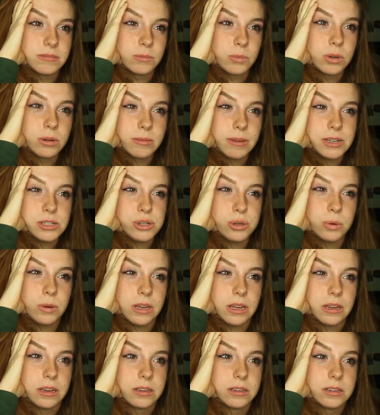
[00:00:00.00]
What am I
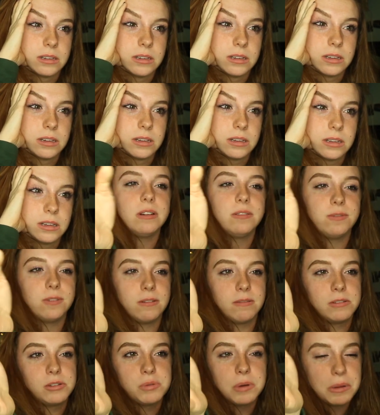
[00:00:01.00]
doing? We're at
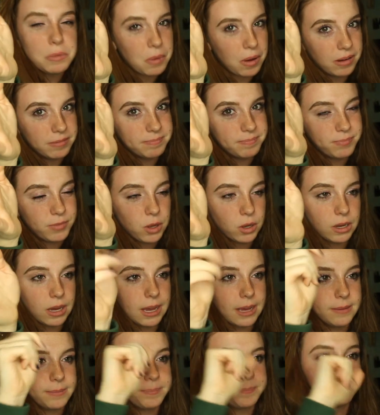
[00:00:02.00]
Forever 21,
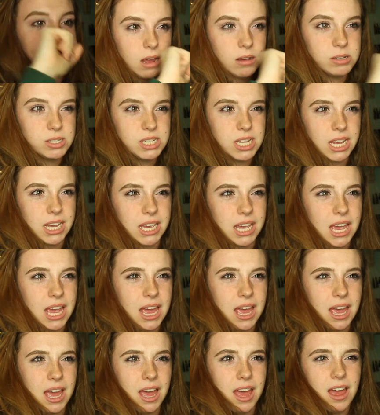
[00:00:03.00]
okay? I was like,
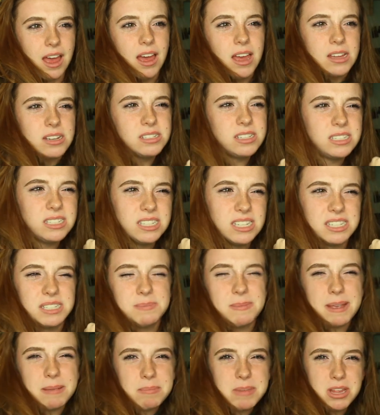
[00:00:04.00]
does
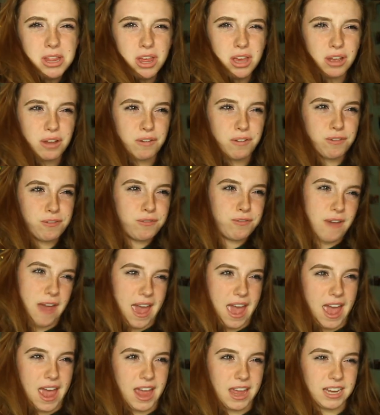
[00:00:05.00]
this make me look
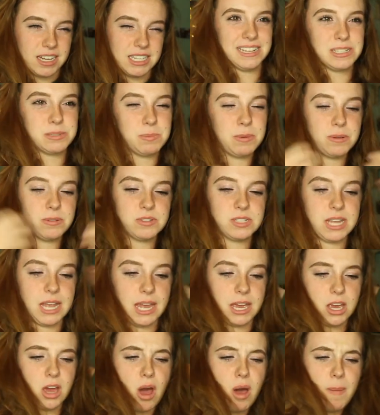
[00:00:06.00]
fat? As well as
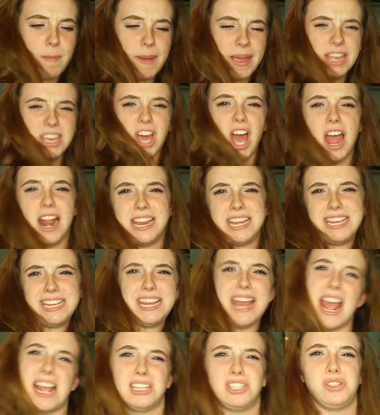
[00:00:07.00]
like, oh my god,
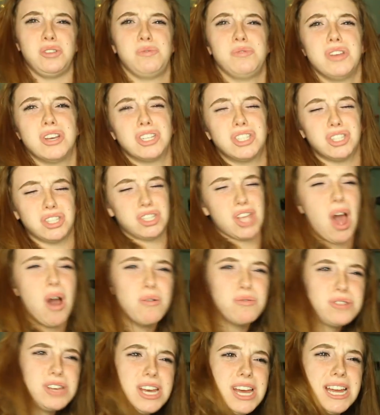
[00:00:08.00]
yes, you look so
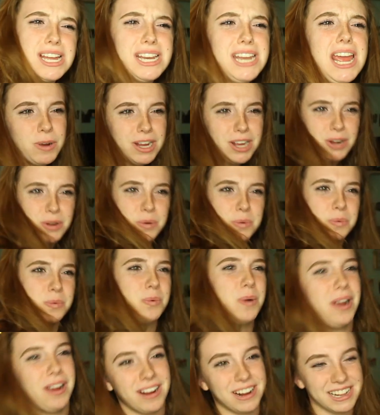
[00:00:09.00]
good. We're gonna
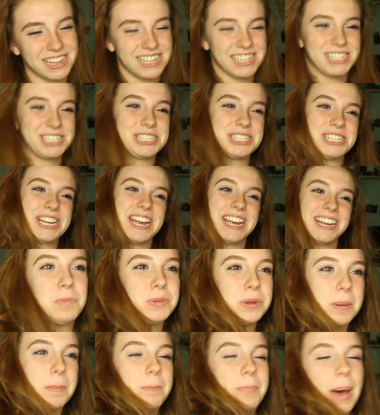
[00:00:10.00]
work this shit.
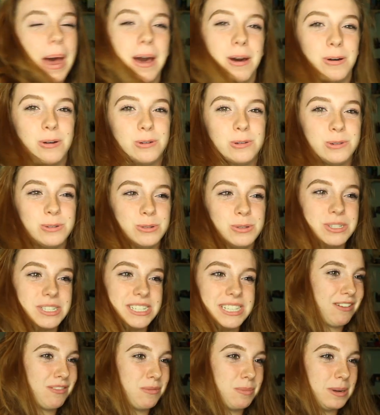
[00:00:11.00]
I'm gonna pose,
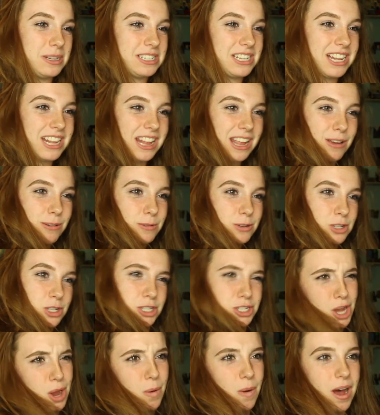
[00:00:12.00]
and everybody's gonna think we're
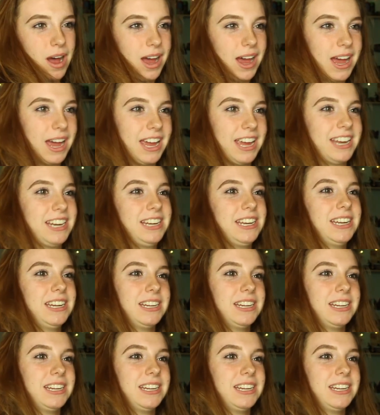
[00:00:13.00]
so hot.